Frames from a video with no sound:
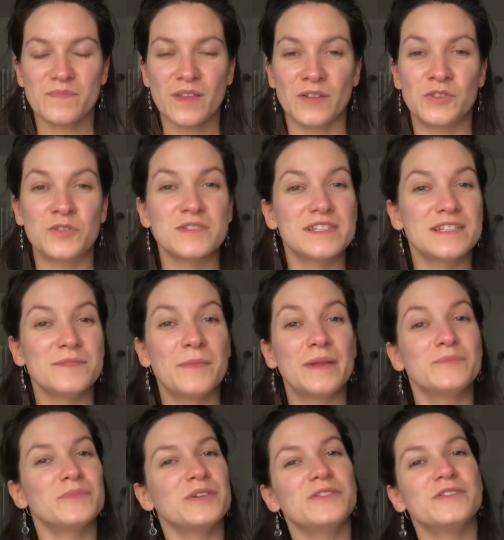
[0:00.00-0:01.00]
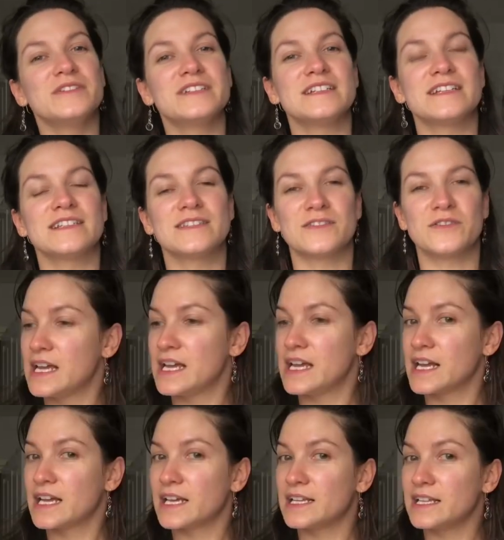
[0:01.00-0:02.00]
are the main priorities. So
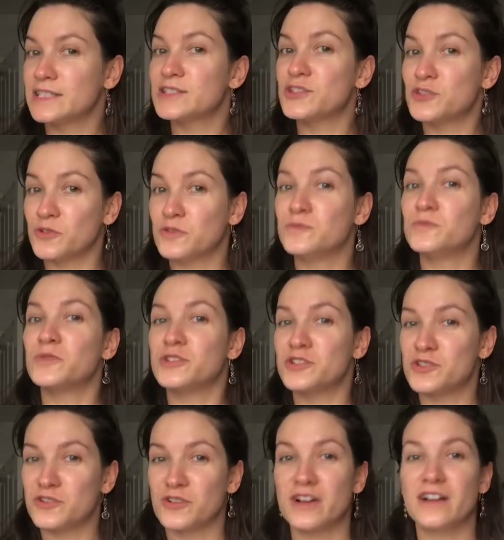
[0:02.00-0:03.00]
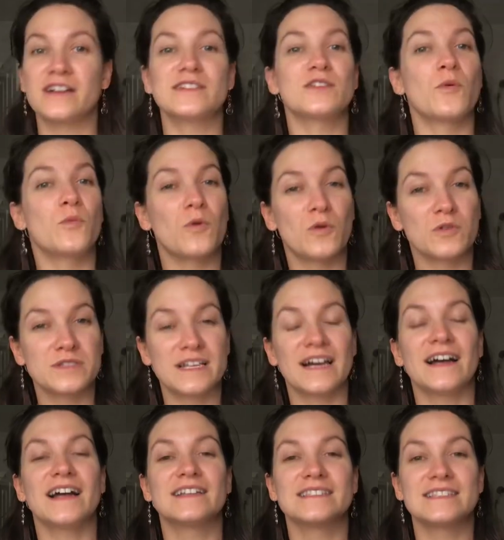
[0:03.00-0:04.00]
cleanse, tone, moisturize, water
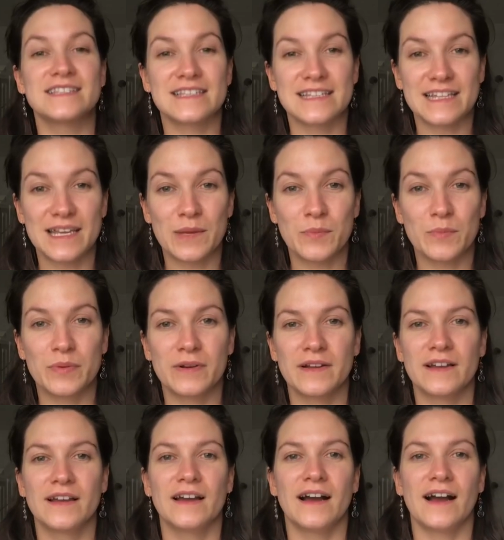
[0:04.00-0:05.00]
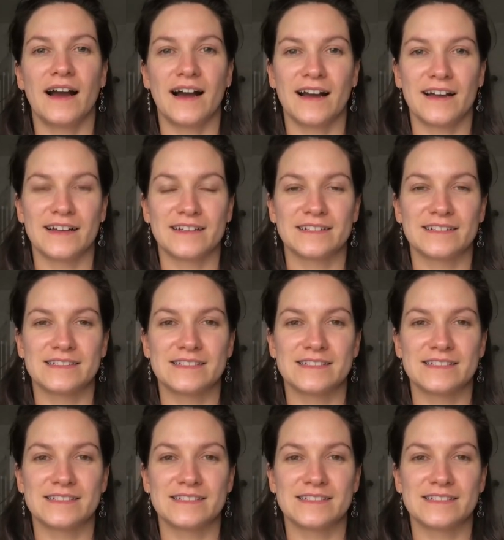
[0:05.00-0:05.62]
and sleep. And